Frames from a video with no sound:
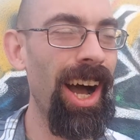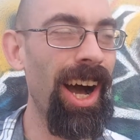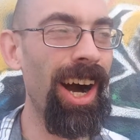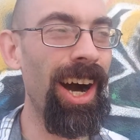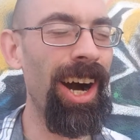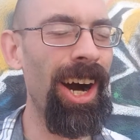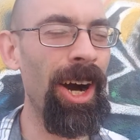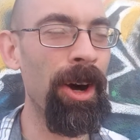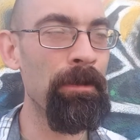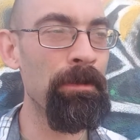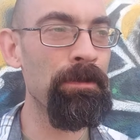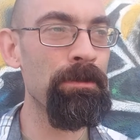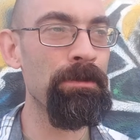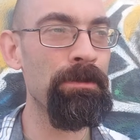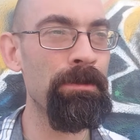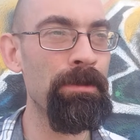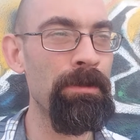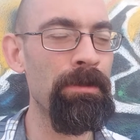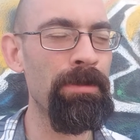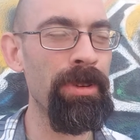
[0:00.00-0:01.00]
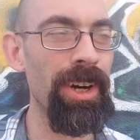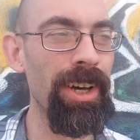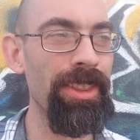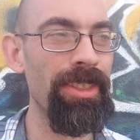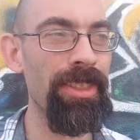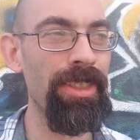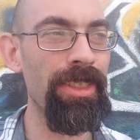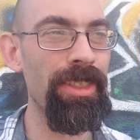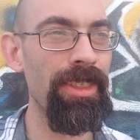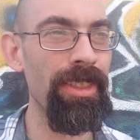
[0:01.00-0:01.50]
Um, but
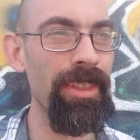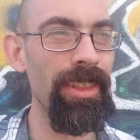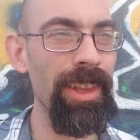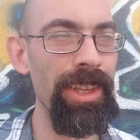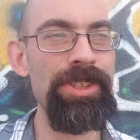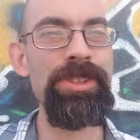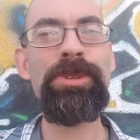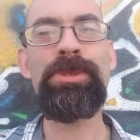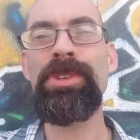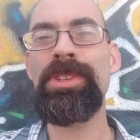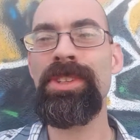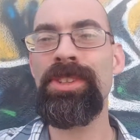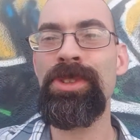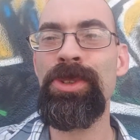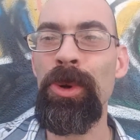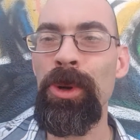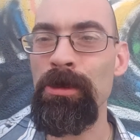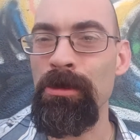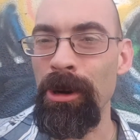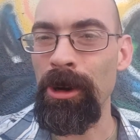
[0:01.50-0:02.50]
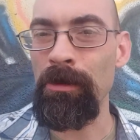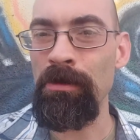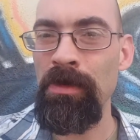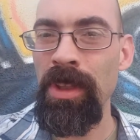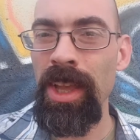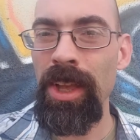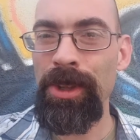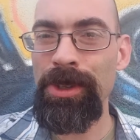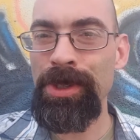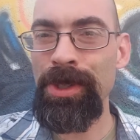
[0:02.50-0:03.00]
let's do this in story mode.
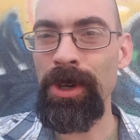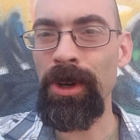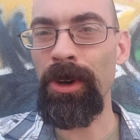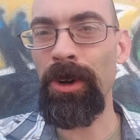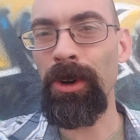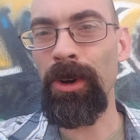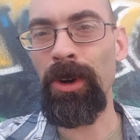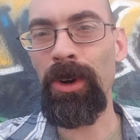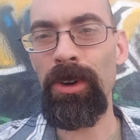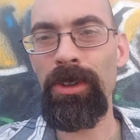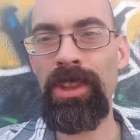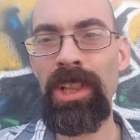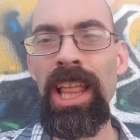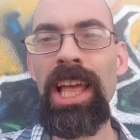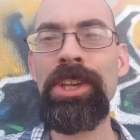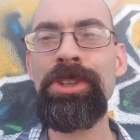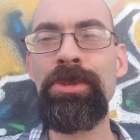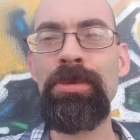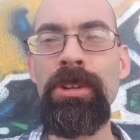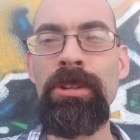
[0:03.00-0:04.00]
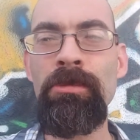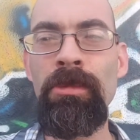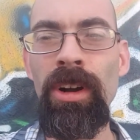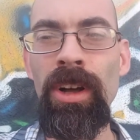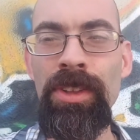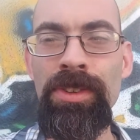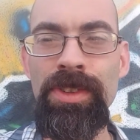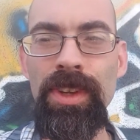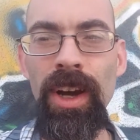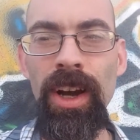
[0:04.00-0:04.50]
So the last three
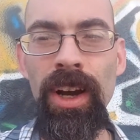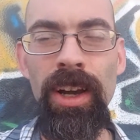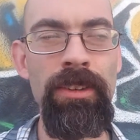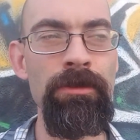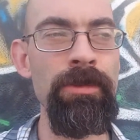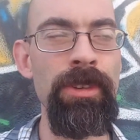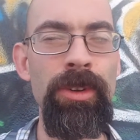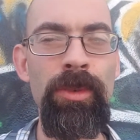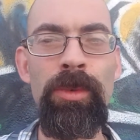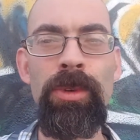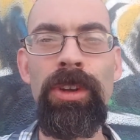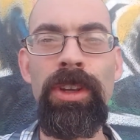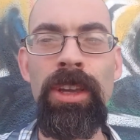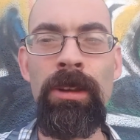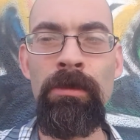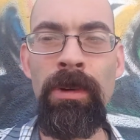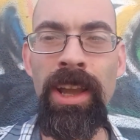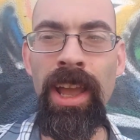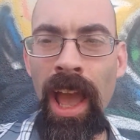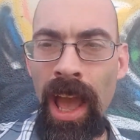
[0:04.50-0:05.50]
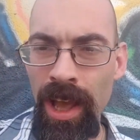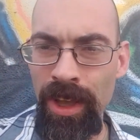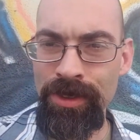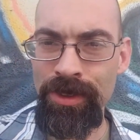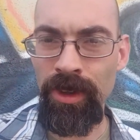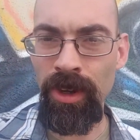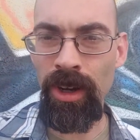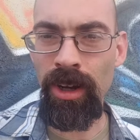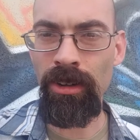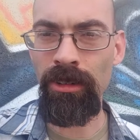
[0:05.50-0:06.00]
months, I've been working my
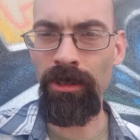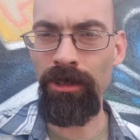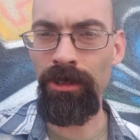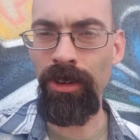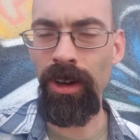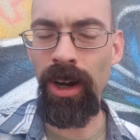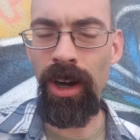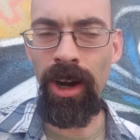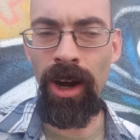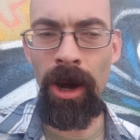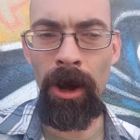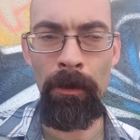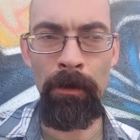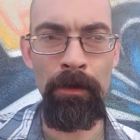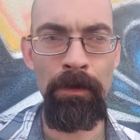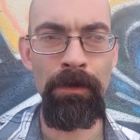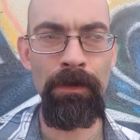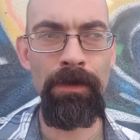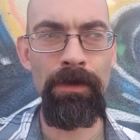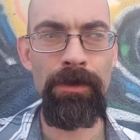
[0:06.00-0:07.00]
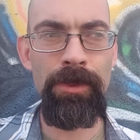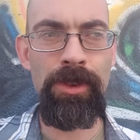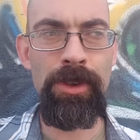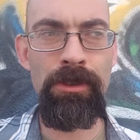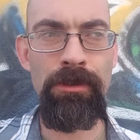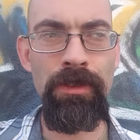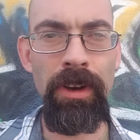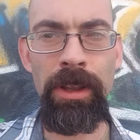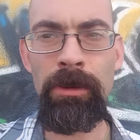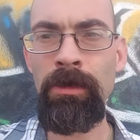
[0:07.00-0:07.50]
ass off um,
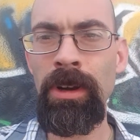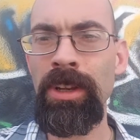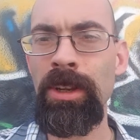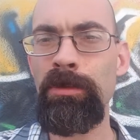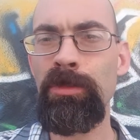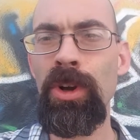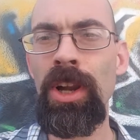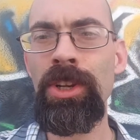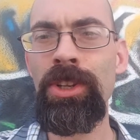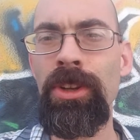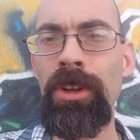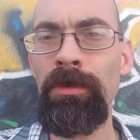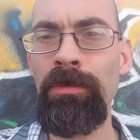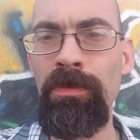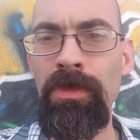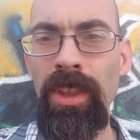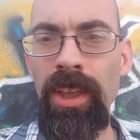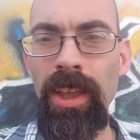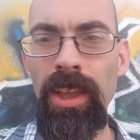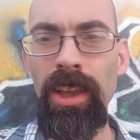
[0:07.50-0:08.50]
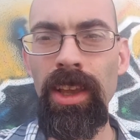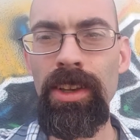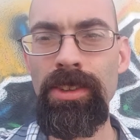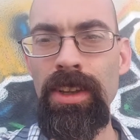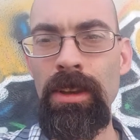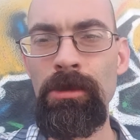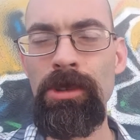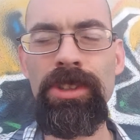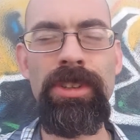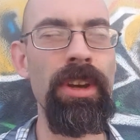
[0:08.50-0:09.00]
to fight my depression because
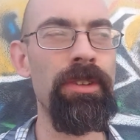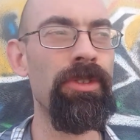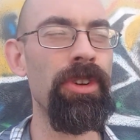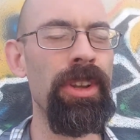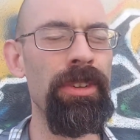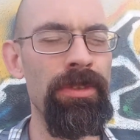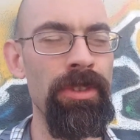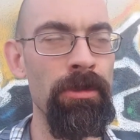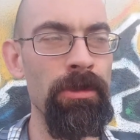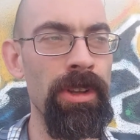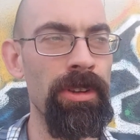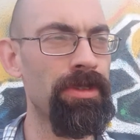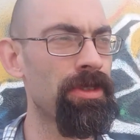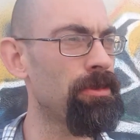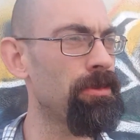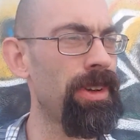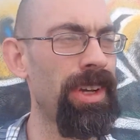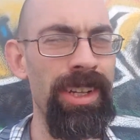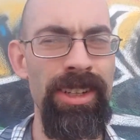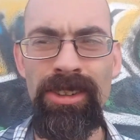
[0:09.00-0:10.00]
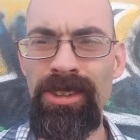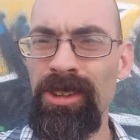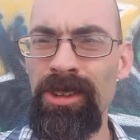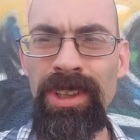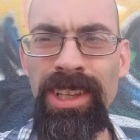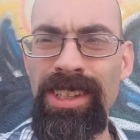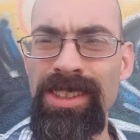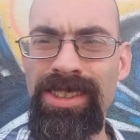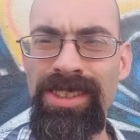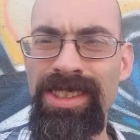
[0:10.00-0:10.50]
I've been suffering from it from, I don't know,
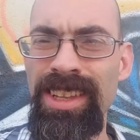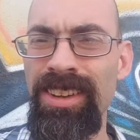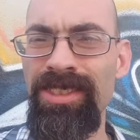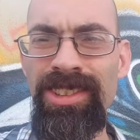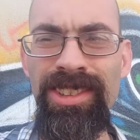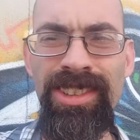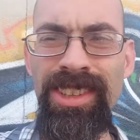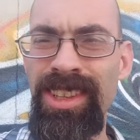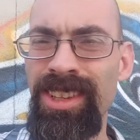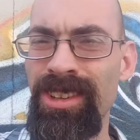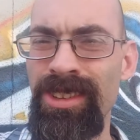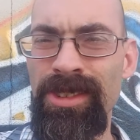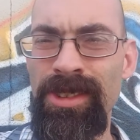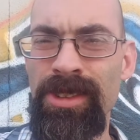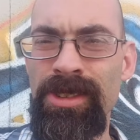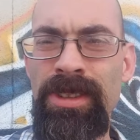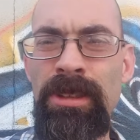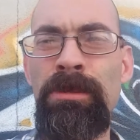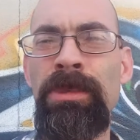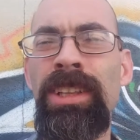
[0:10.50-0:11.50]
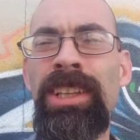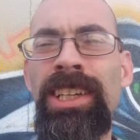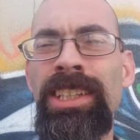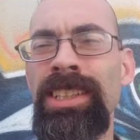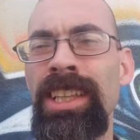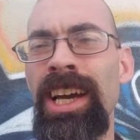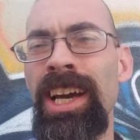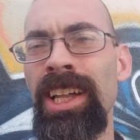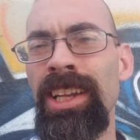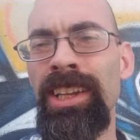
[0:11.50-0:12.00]
like seven years or something like
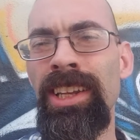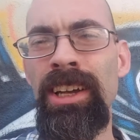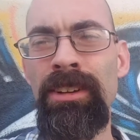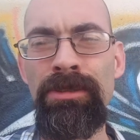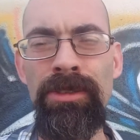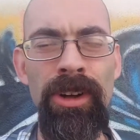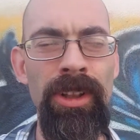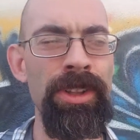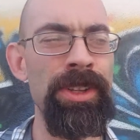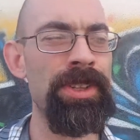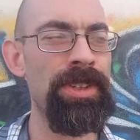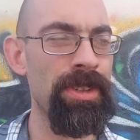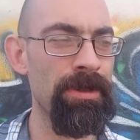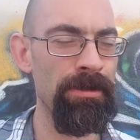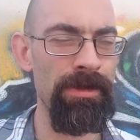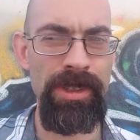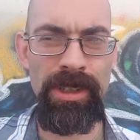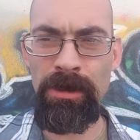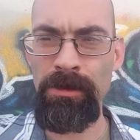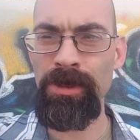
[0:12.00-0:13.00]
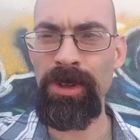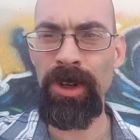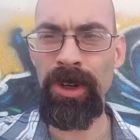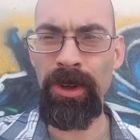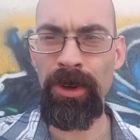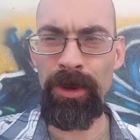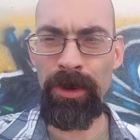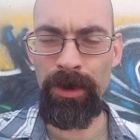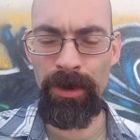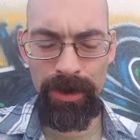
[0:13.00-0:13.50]
that. And I've fallen into some deep dark
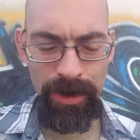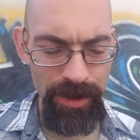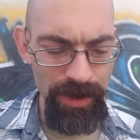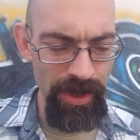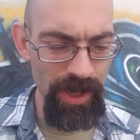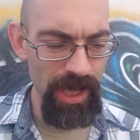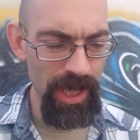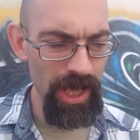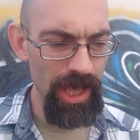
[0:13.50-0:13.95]
holes.